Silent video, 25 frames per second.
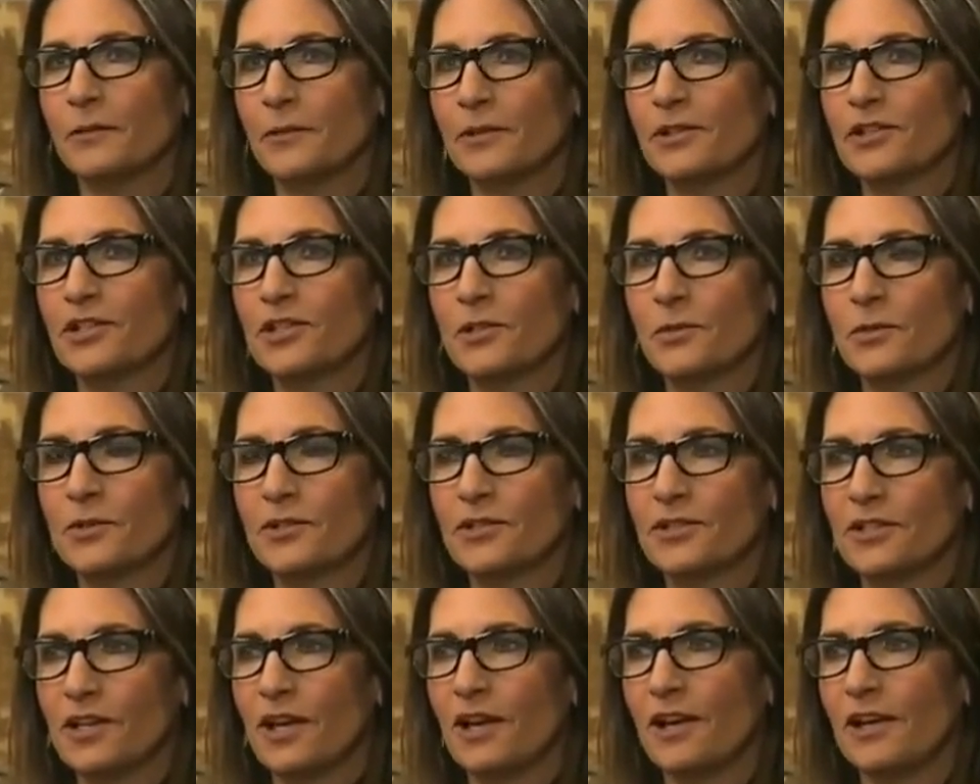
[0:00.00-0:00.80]
and when she
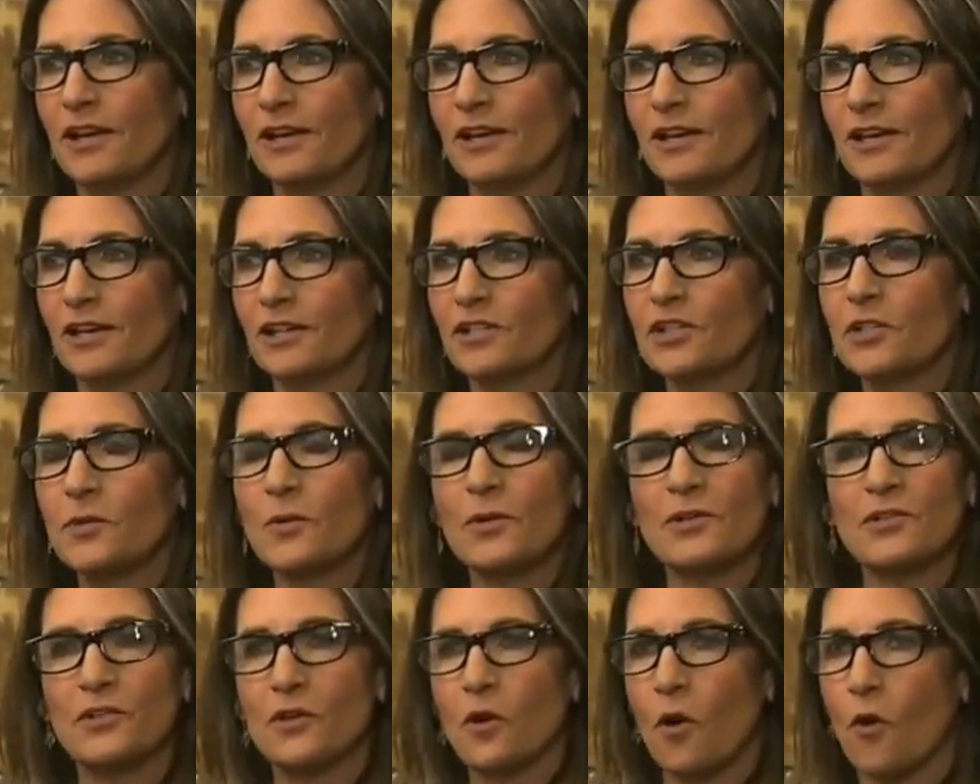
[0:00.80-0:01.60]
was done, she
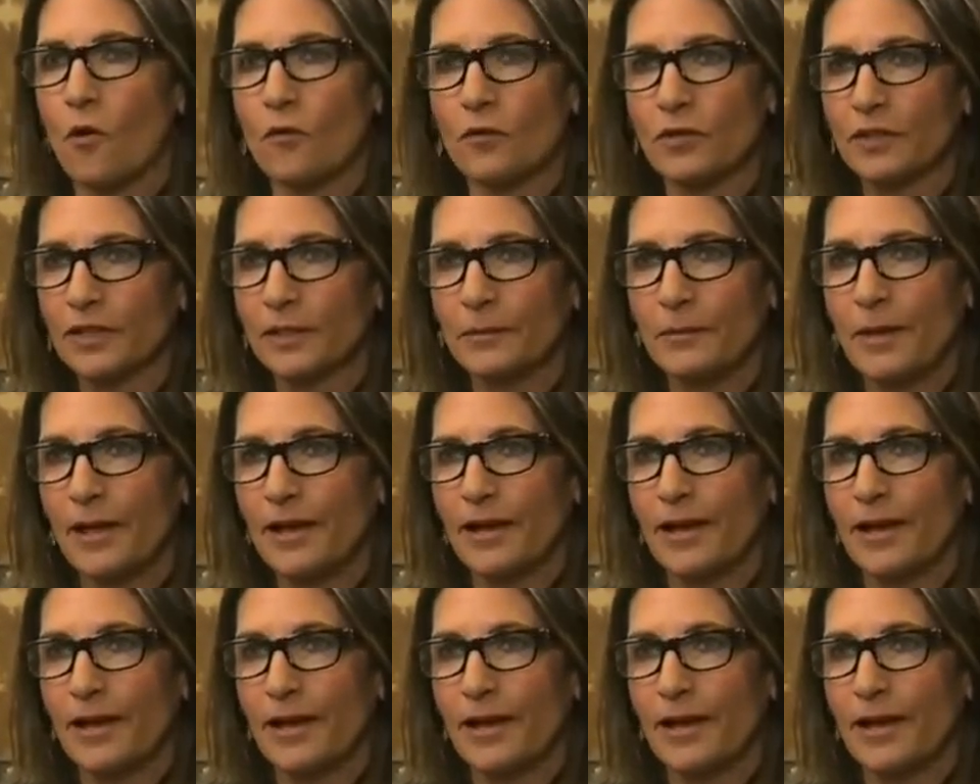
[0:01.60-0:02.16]
wasn't overly